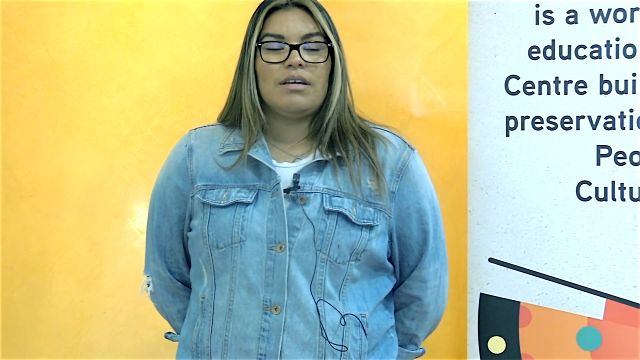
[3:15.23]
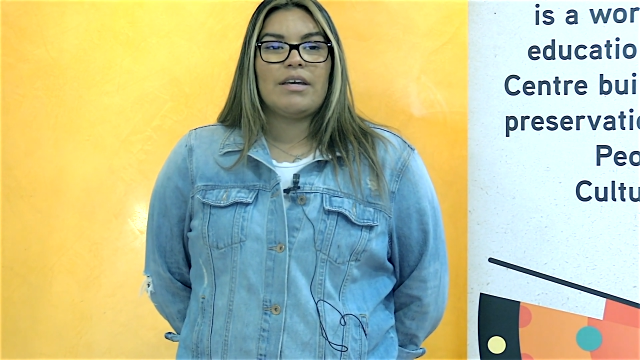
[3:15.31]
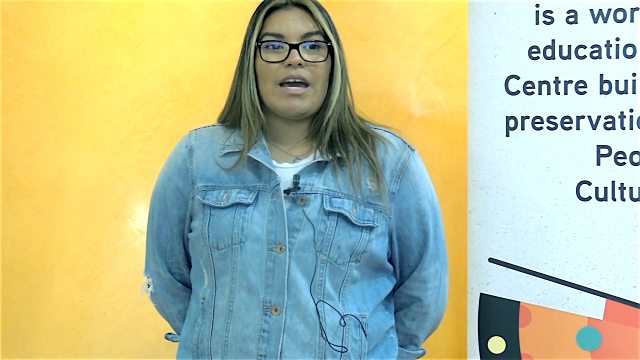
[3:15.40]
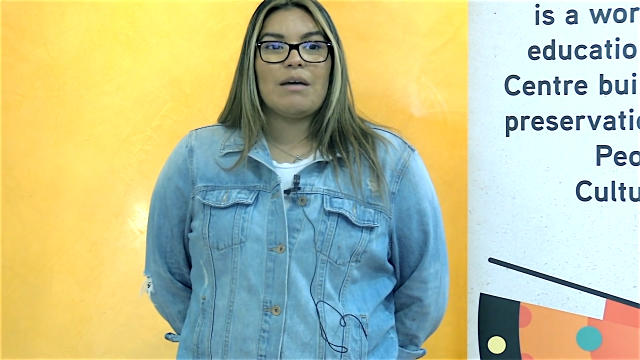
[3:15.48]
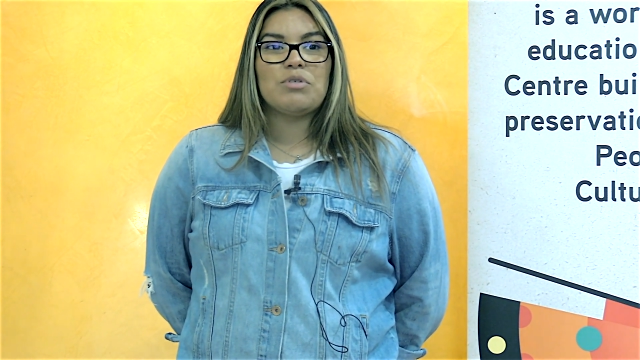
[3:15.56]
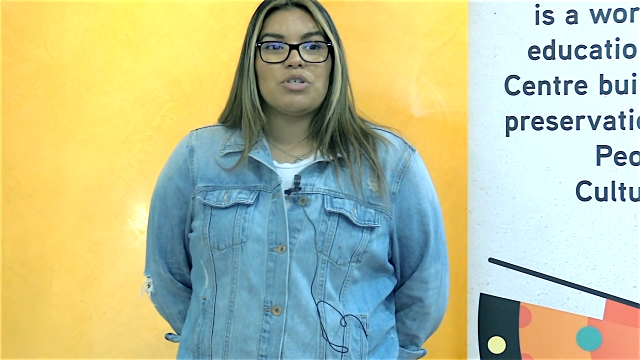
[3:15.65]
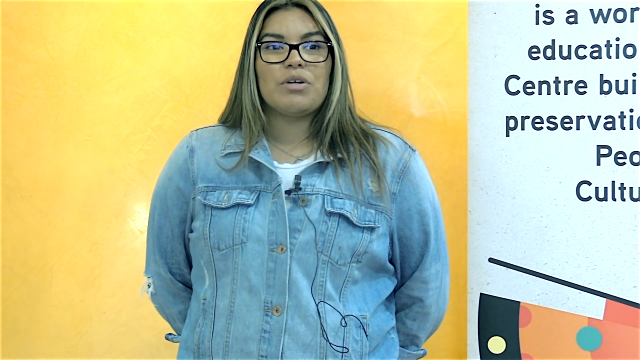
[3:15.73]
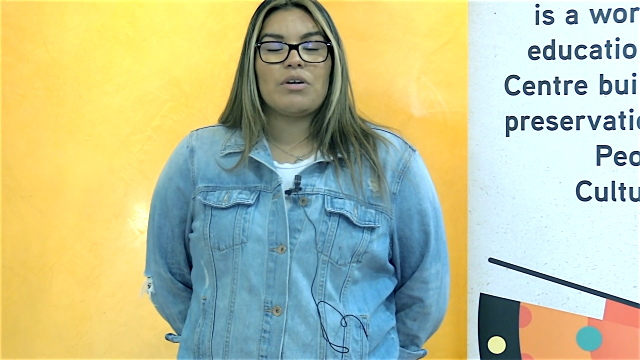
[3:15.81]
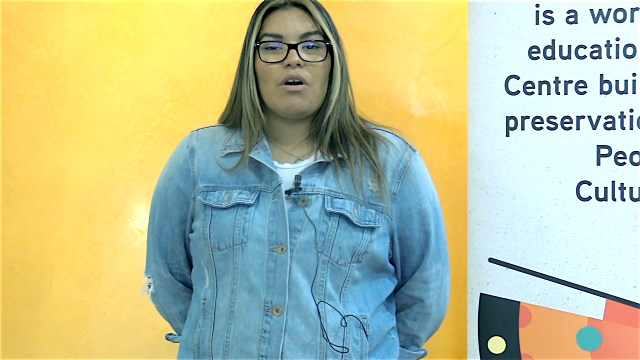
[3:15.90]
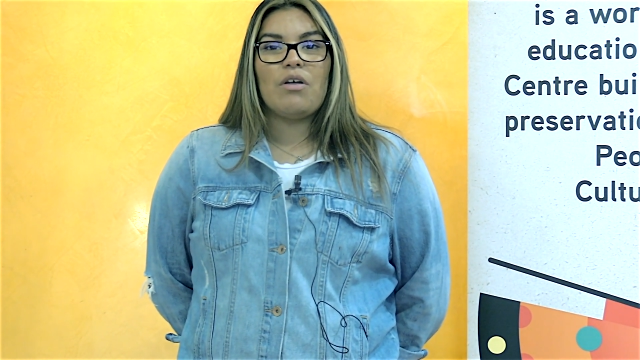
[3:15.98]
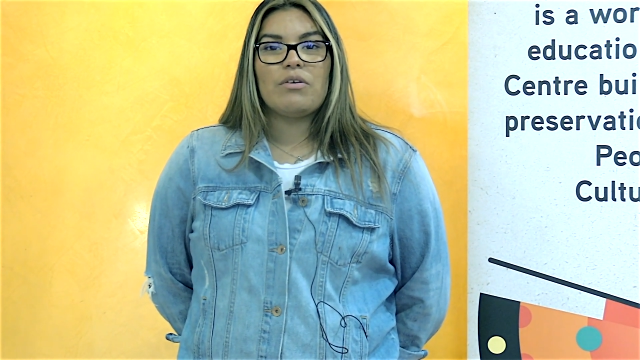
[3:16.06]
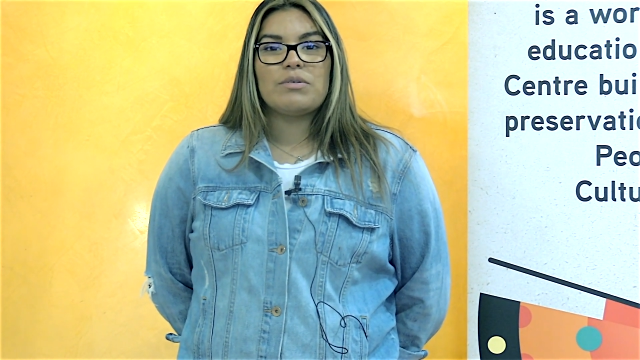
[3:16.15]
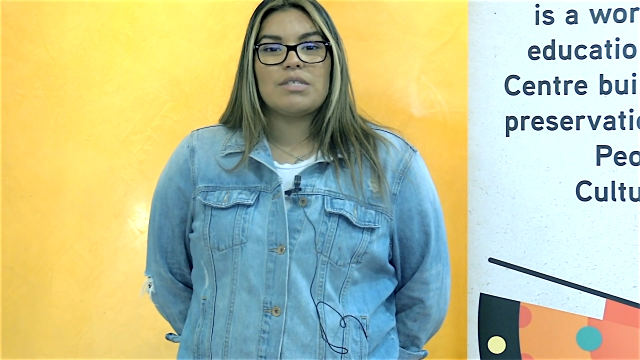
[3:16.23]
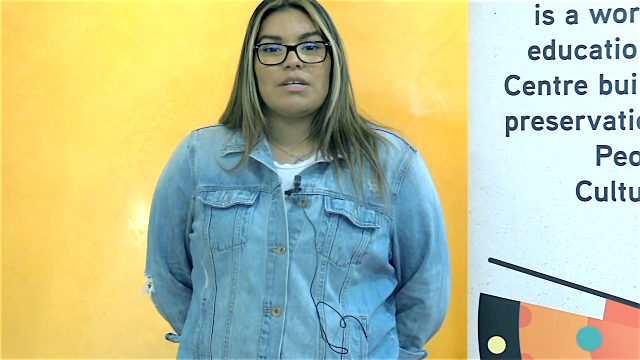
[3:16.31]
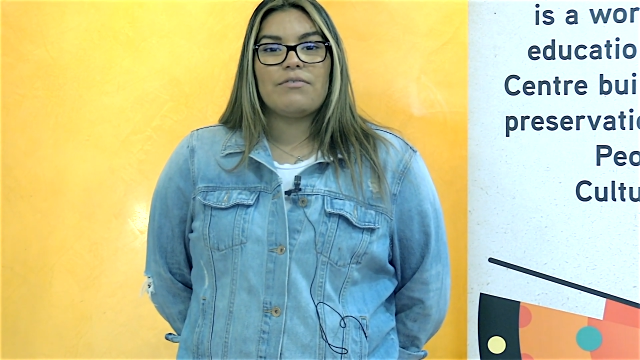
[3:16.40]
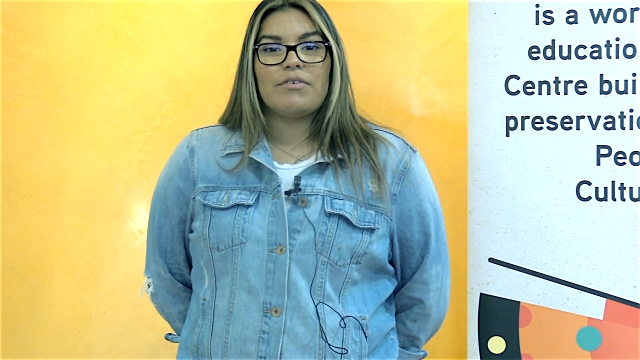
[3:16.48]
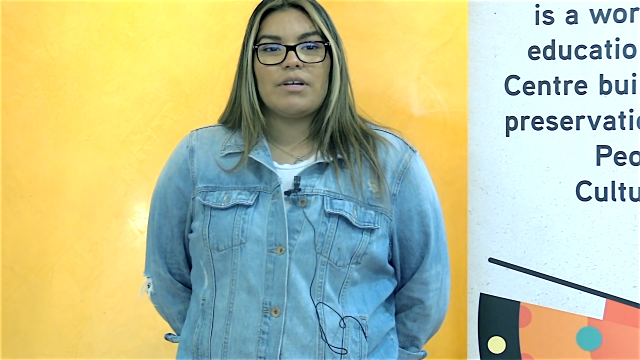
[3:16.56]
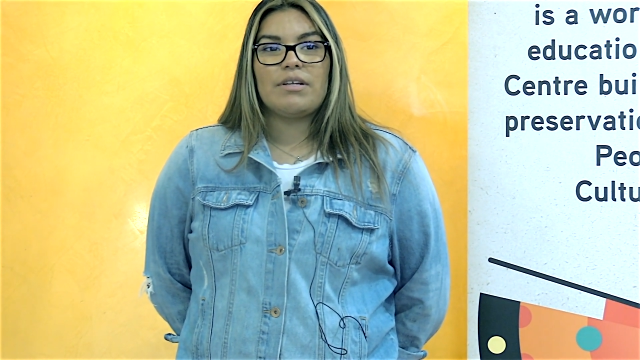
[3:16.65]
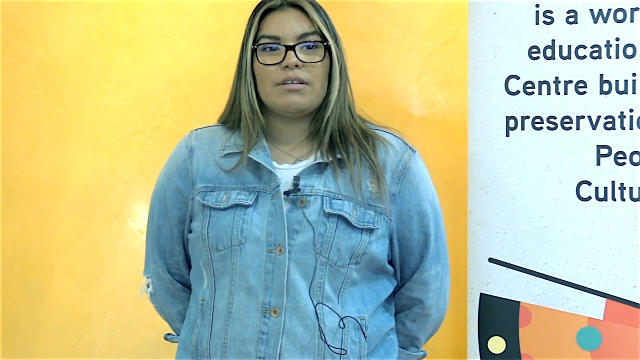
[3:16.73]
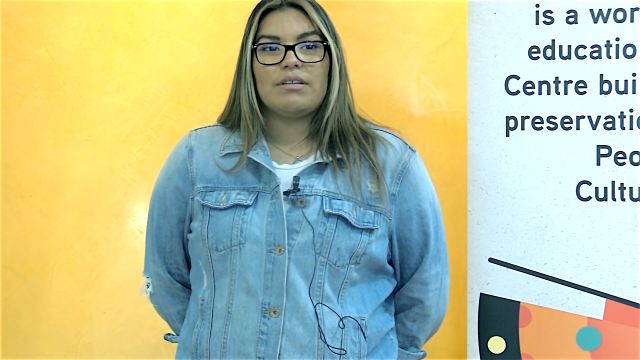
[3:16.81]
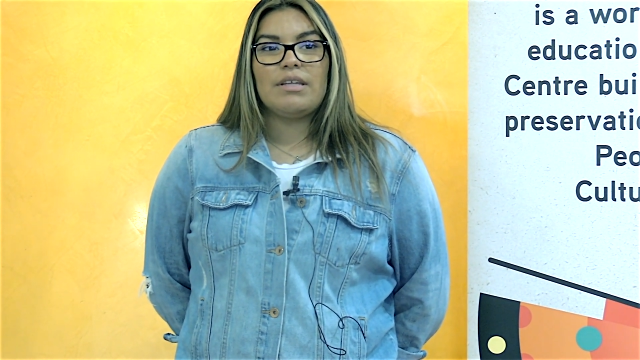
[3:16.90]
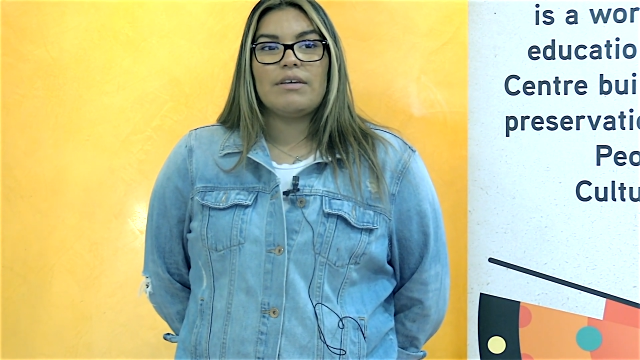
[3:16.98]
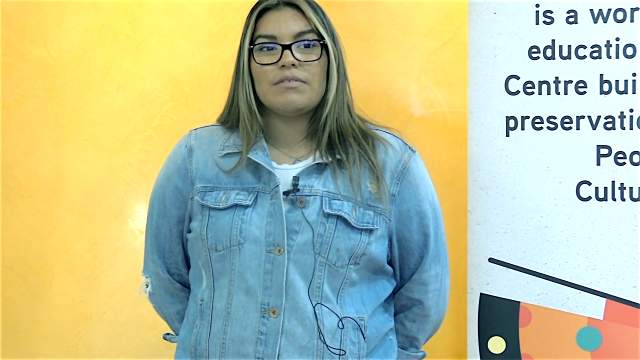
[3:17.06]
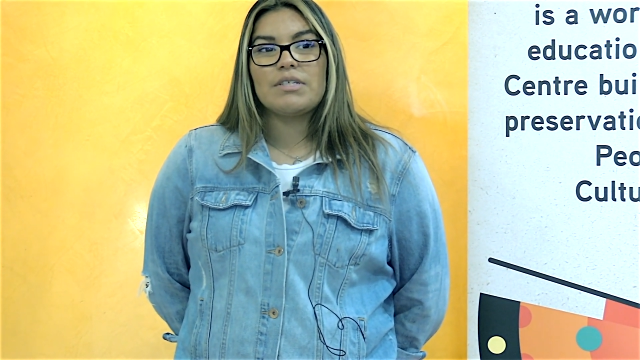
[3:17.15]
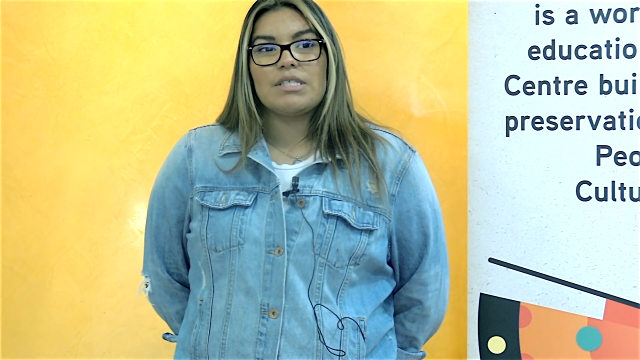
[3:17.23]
capturing all those different lived